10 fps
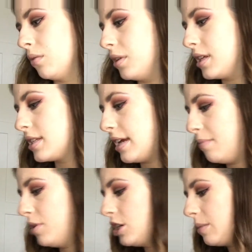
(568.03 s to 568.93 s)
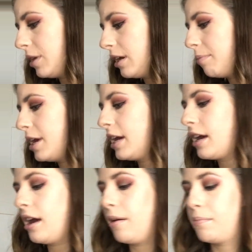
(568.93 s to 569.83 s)
with the same brush I'm going to pick
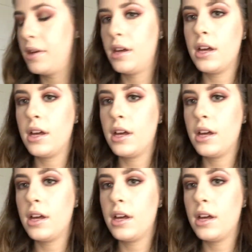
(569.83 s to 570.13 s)
up